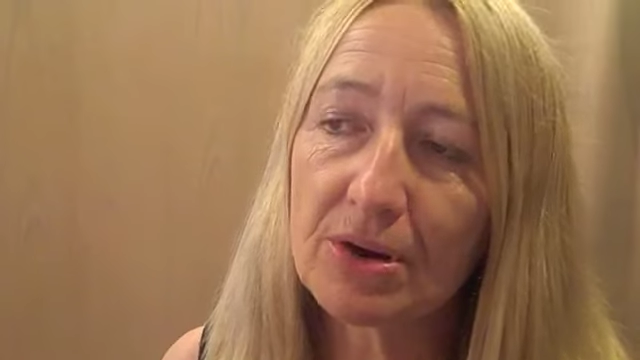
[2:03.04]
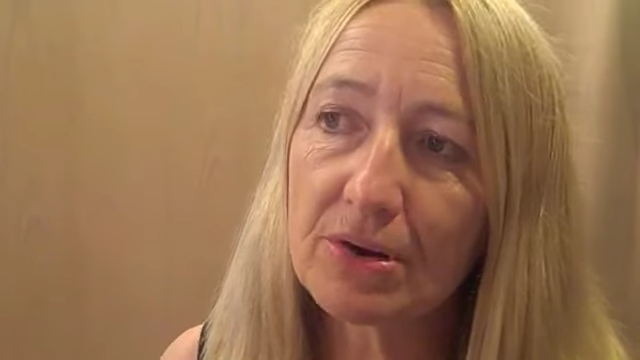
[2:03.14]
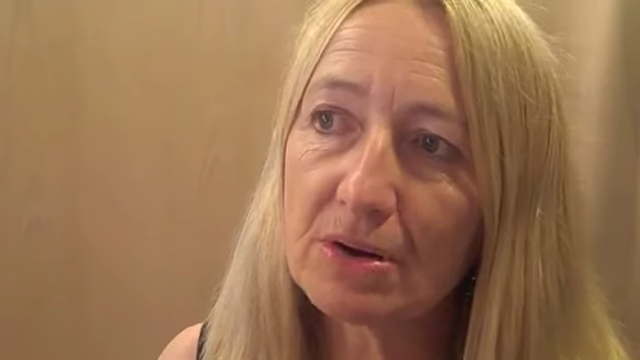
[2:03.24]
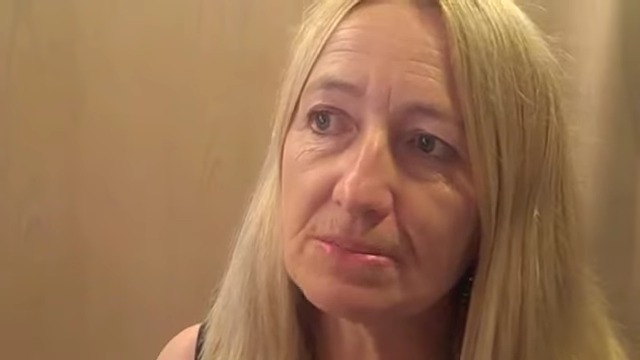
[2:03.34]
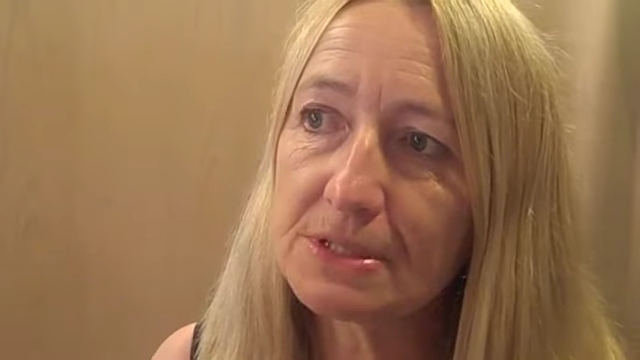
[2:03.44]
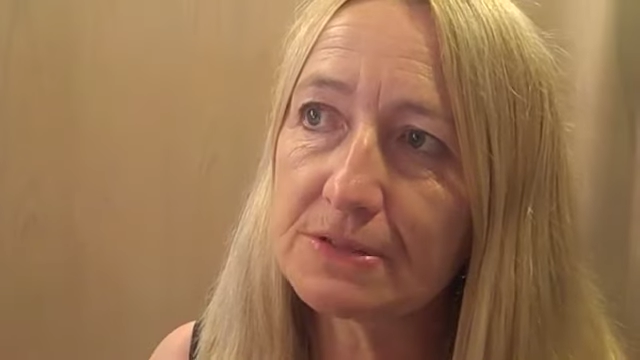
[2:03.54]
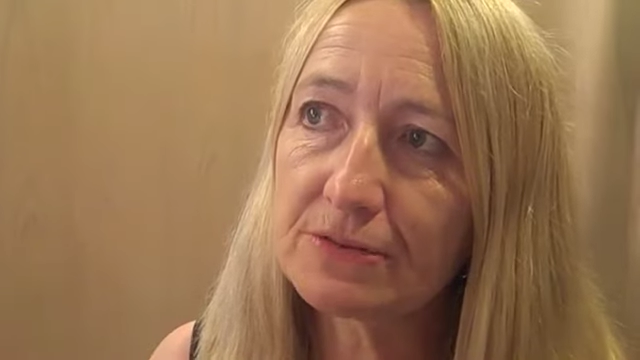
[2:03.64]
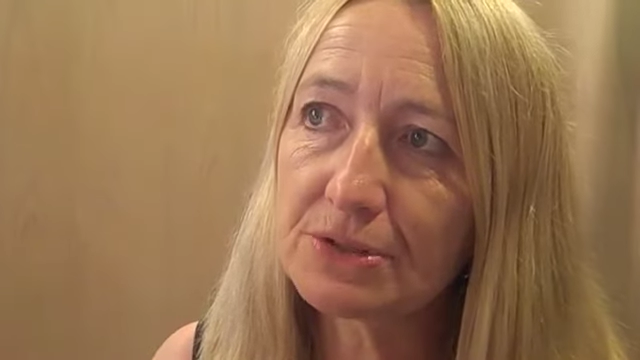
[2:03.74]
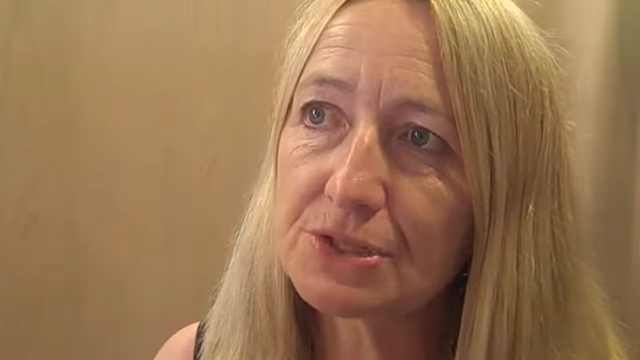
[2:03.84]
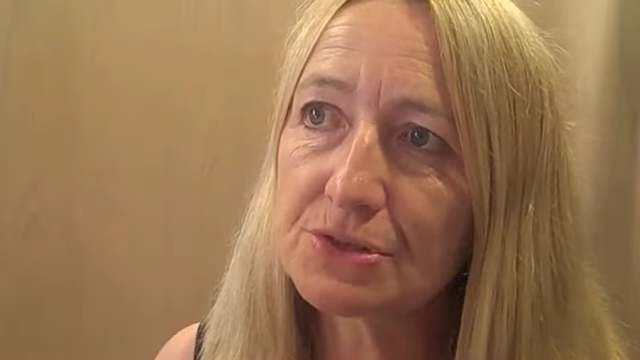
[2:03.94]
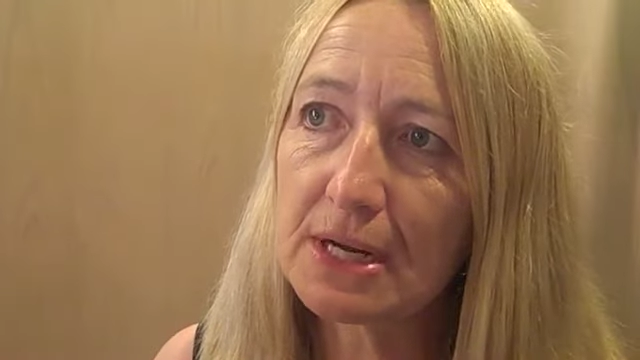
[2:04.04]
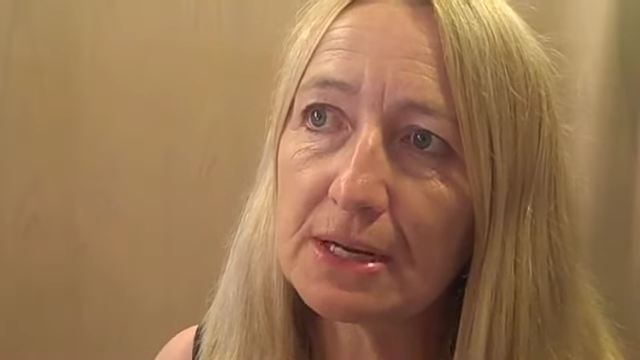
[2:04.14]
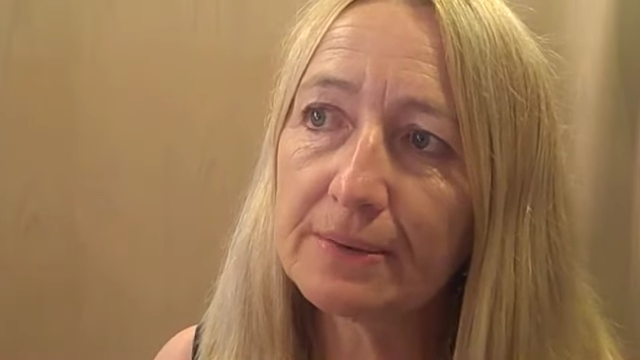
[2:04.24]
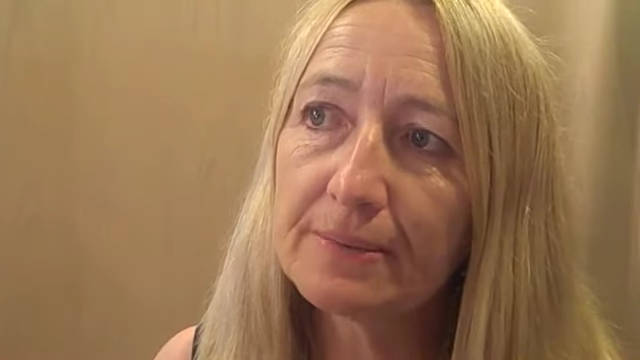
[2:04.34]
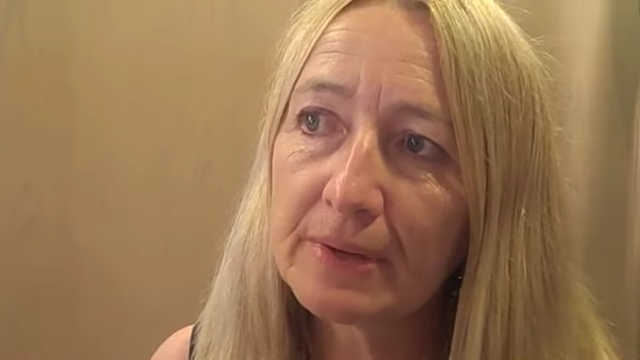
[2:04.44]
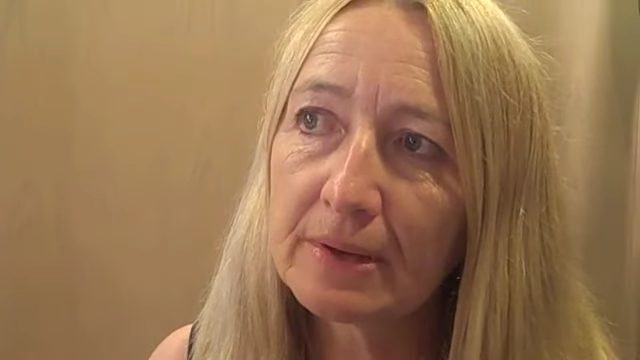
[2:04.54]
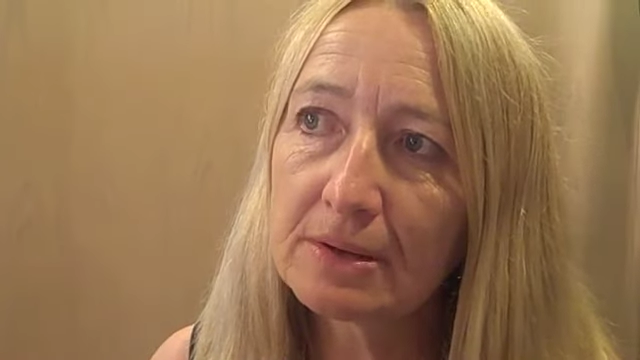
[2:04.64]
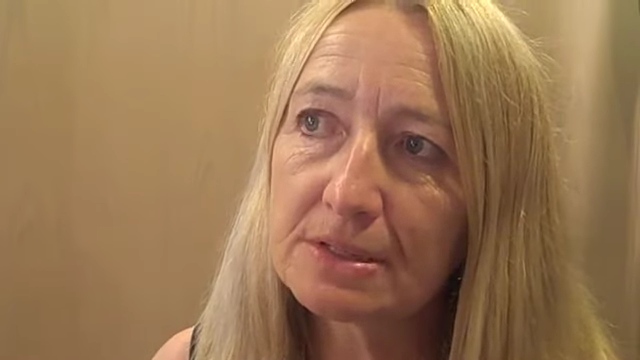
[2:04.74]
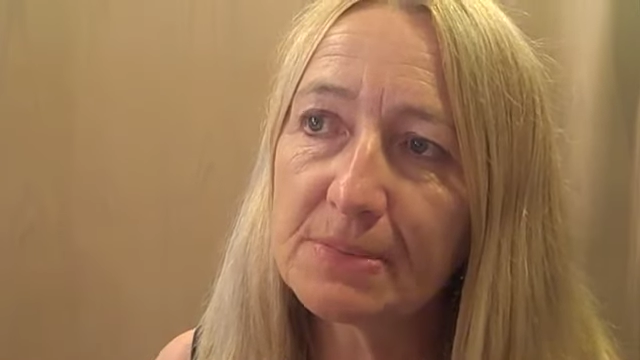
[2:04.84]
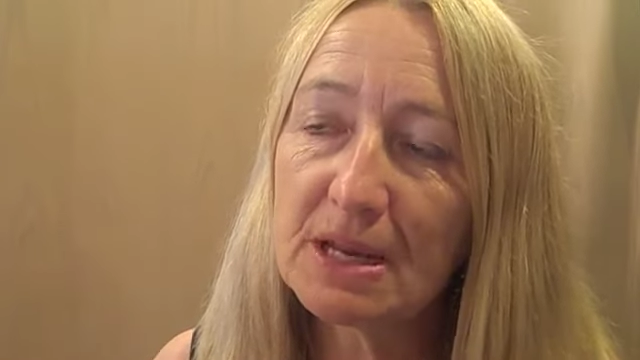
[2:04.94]
programs for Australia
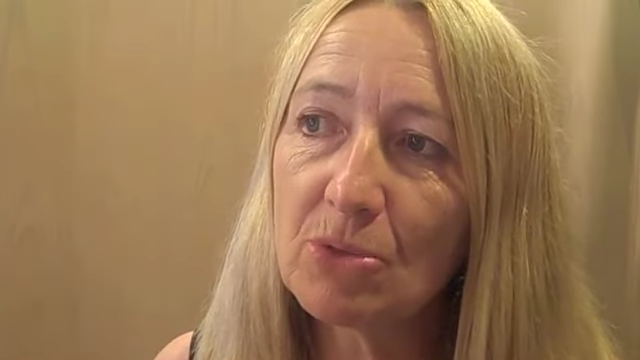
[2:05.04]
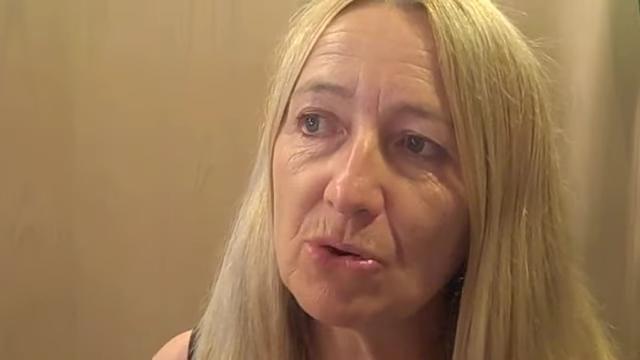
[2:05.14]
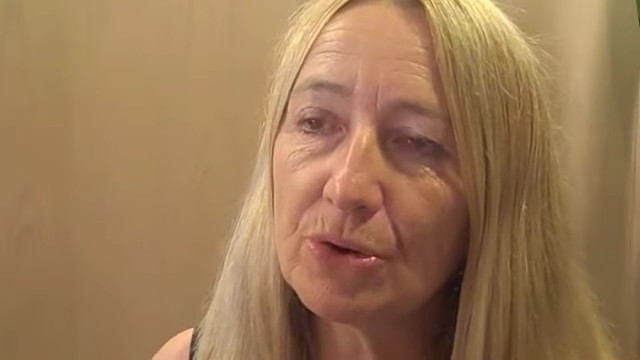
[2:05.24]
because many more